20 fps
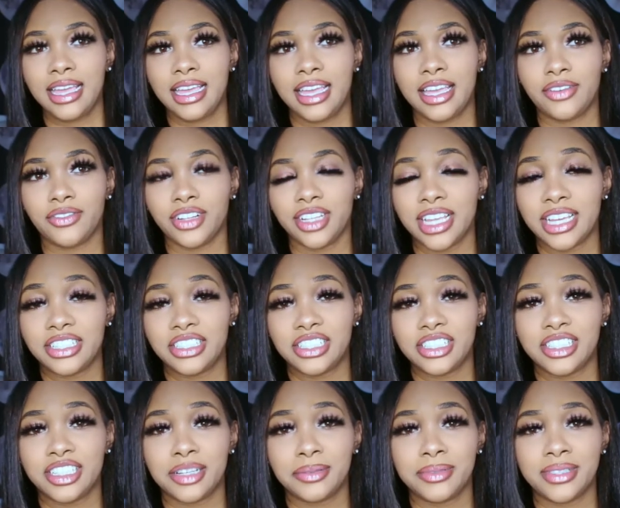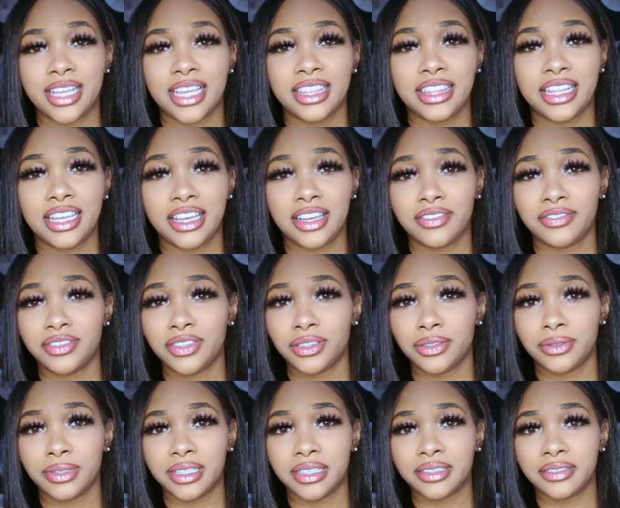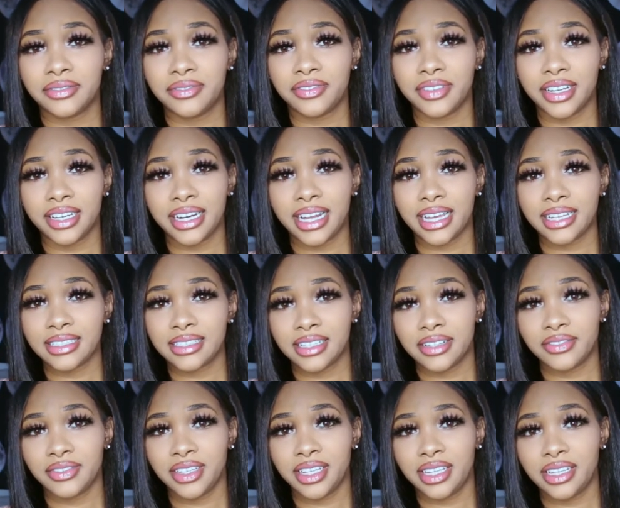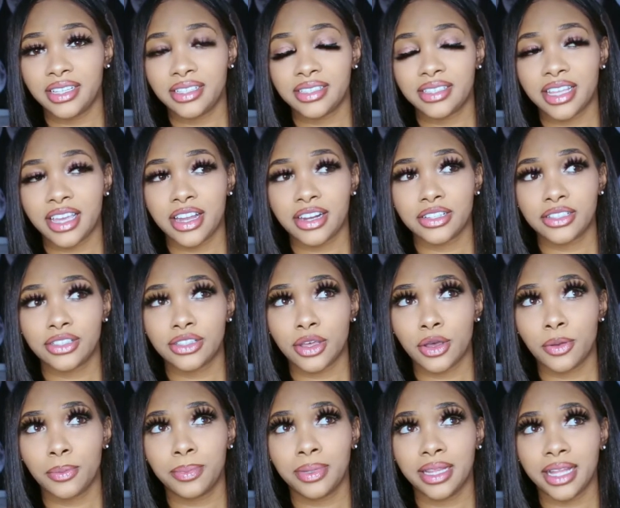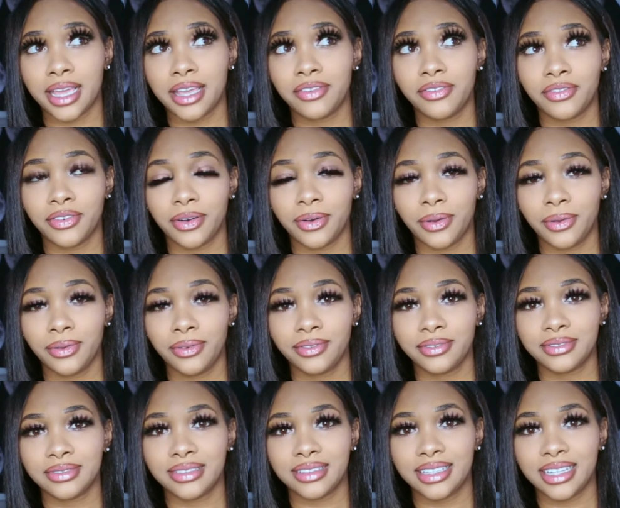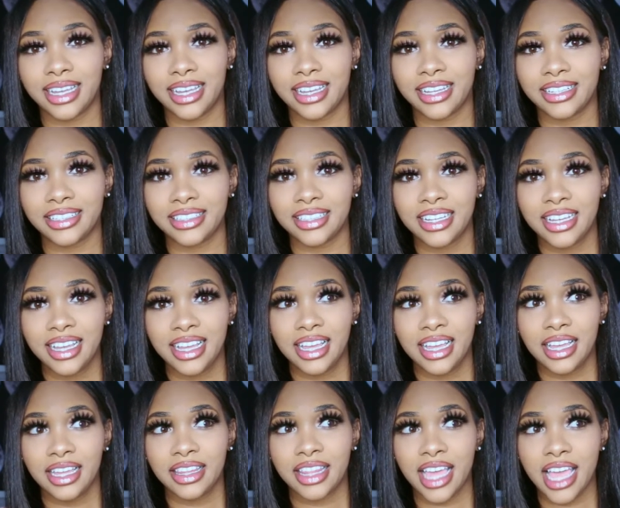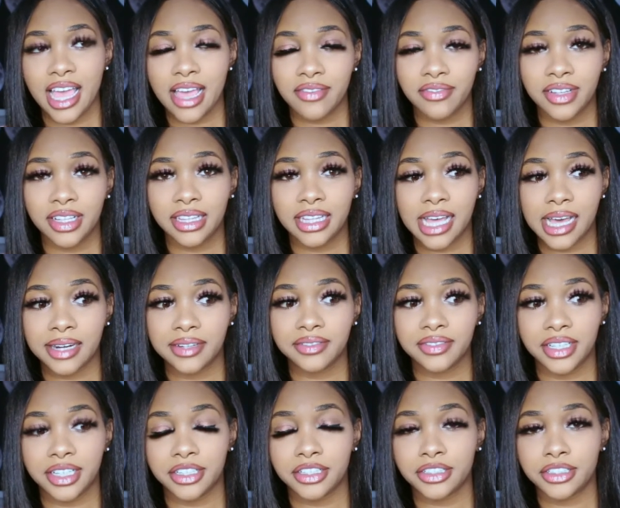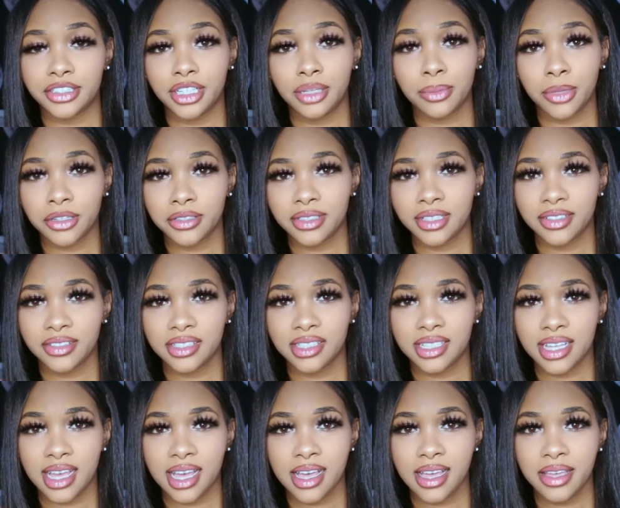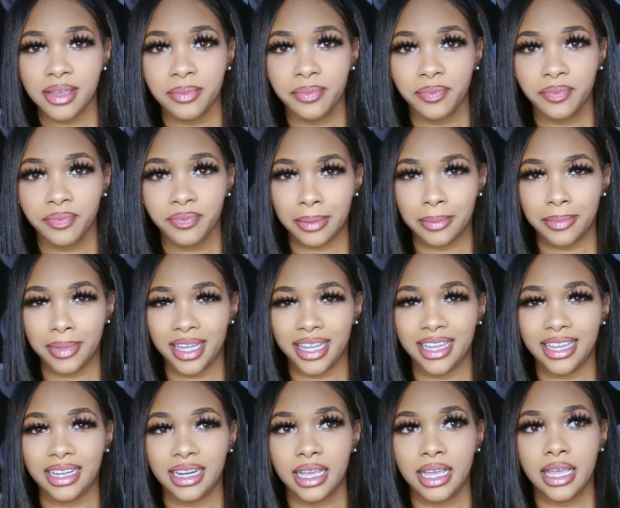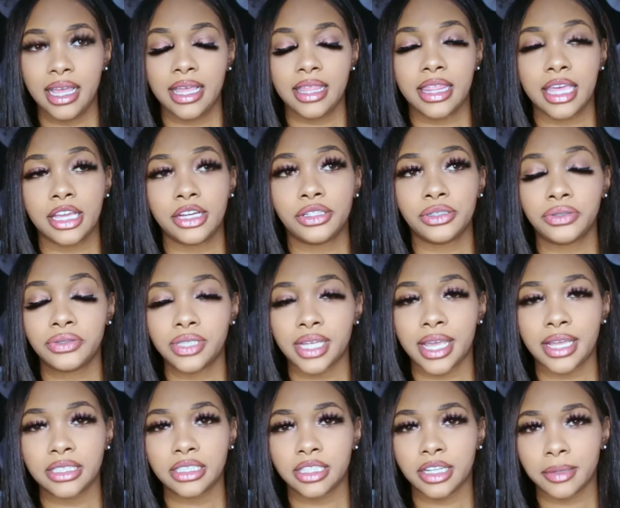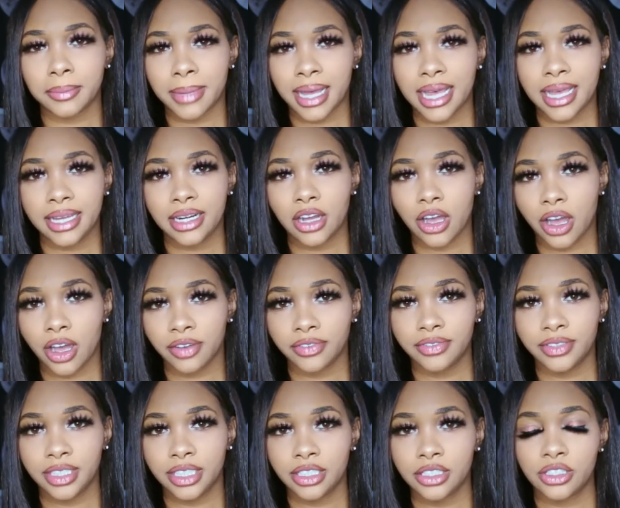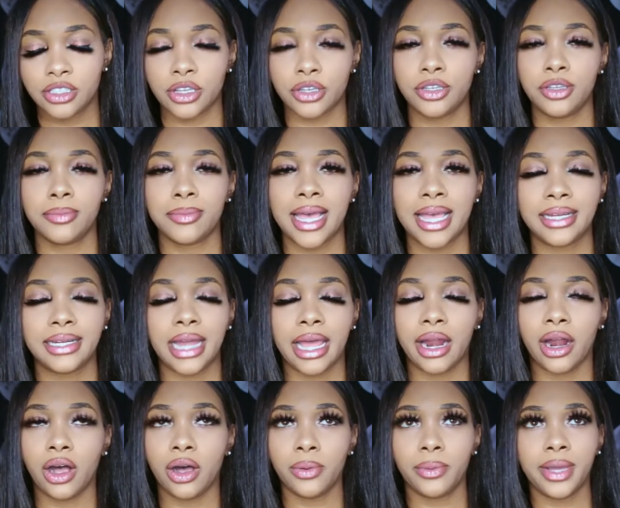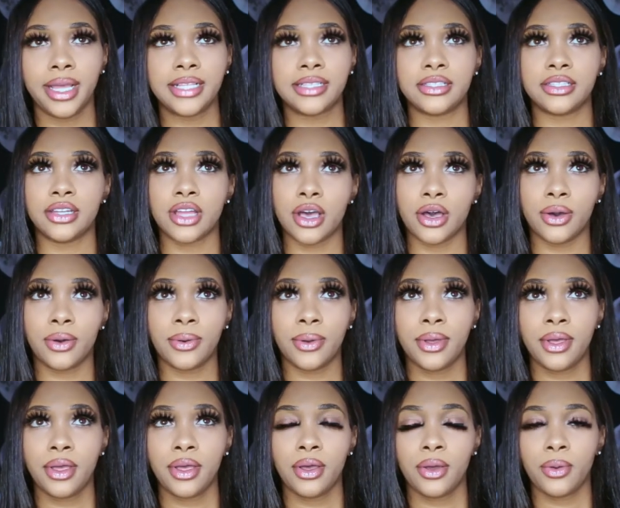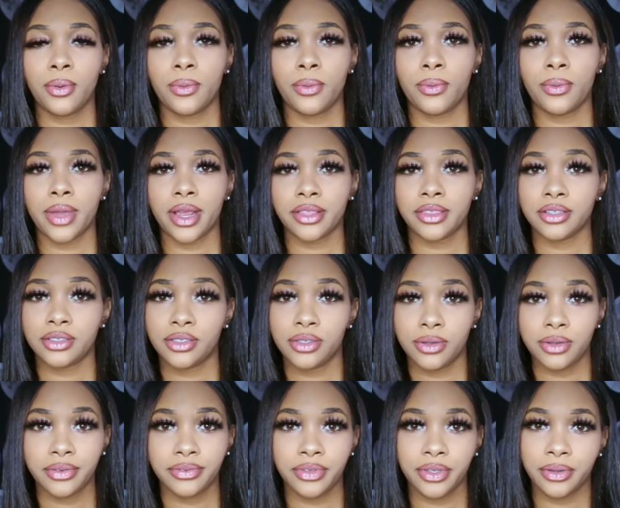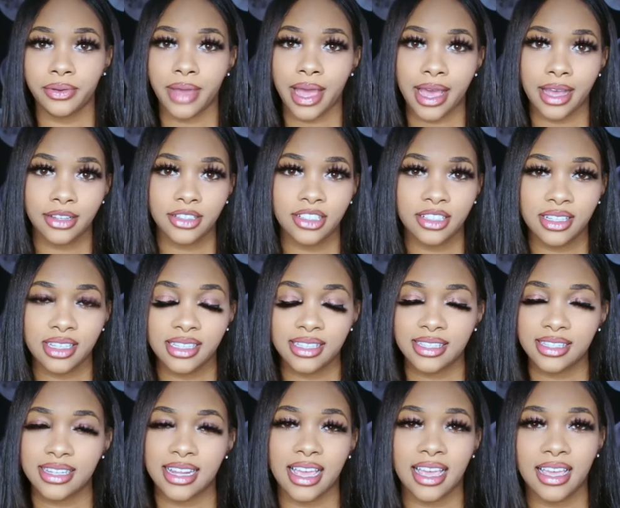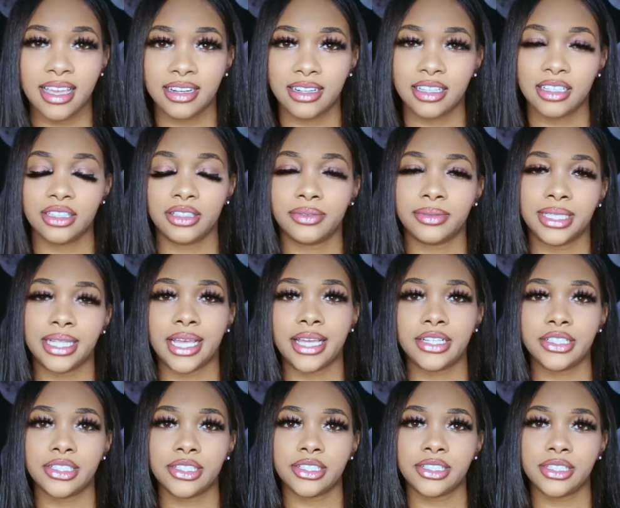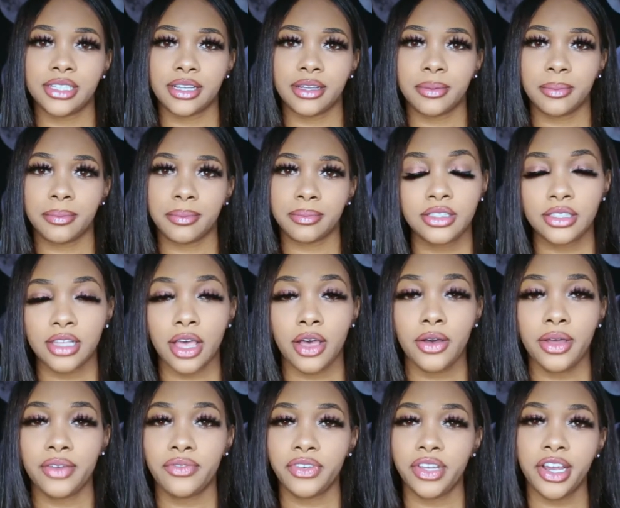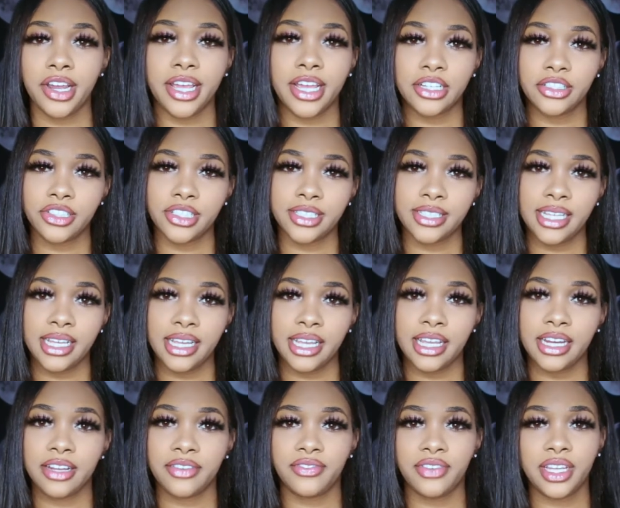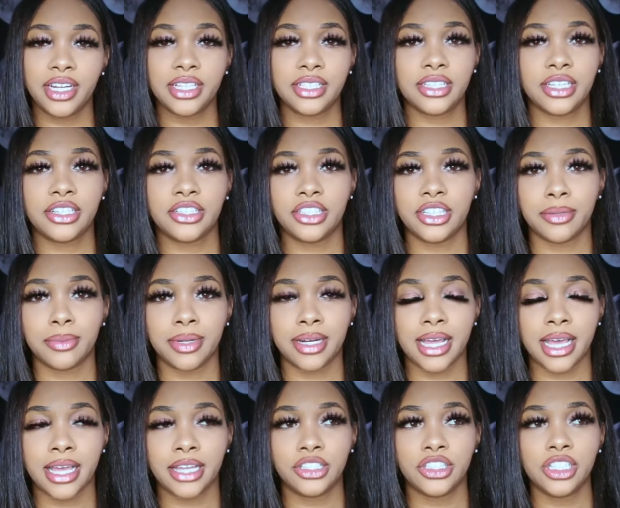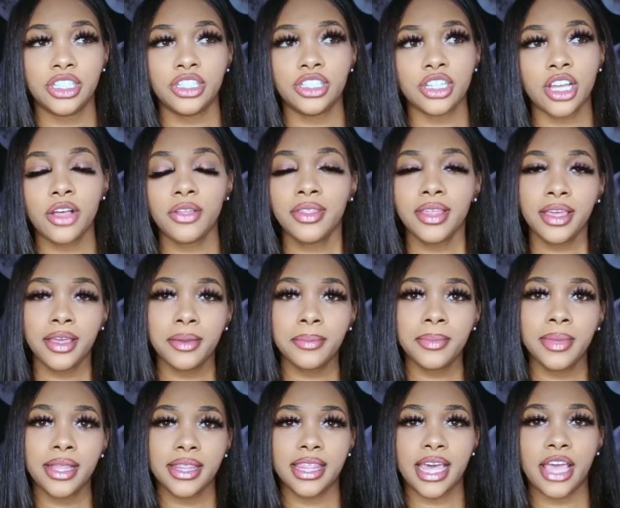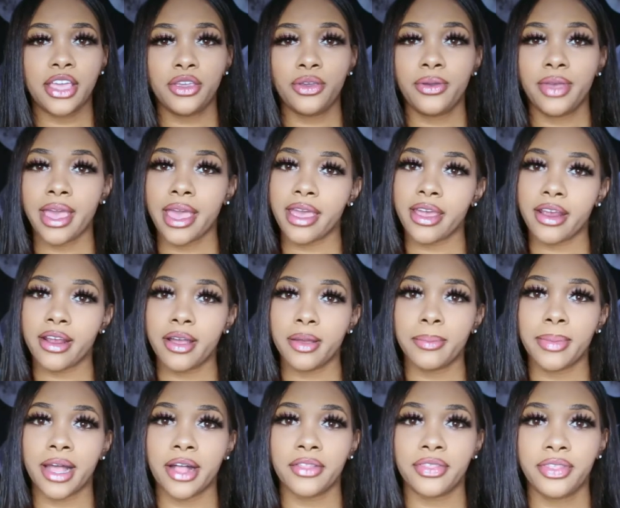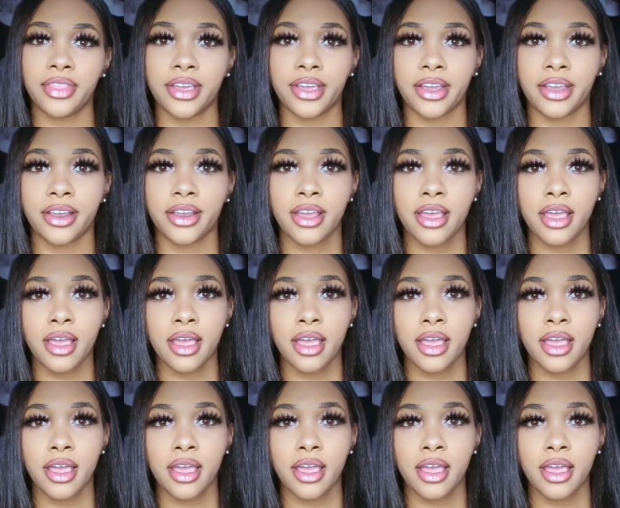In relationships, they love doing fun activities. They are so playful and they have a lot of energy most of the time, but they do change their mind often. So you might not always know where the two of you actually stand in the relationship. So if you're interested in a Venus in Gemini, just show them that you care about their